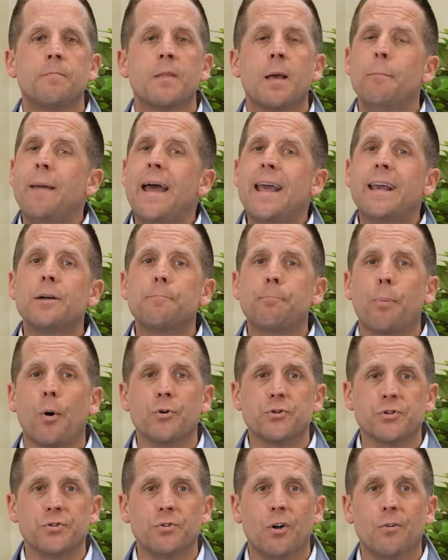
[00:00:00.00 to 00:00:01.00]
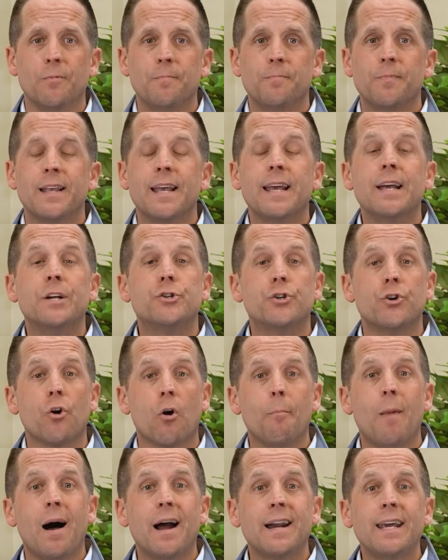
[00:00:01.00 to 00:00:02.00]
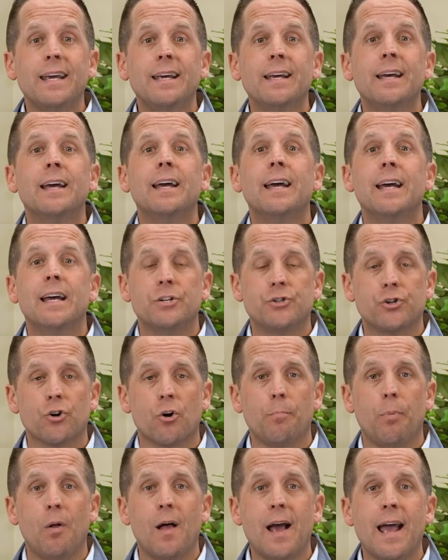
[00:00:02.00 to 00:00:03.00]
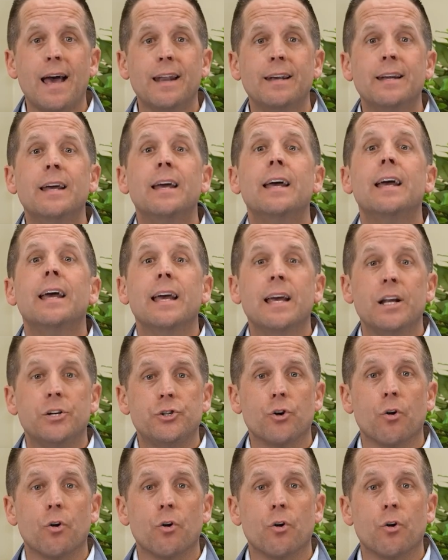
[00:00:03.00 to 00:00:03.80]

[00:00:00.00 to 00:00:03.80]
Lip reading: Make it personal. It's your money, it's your plan, it's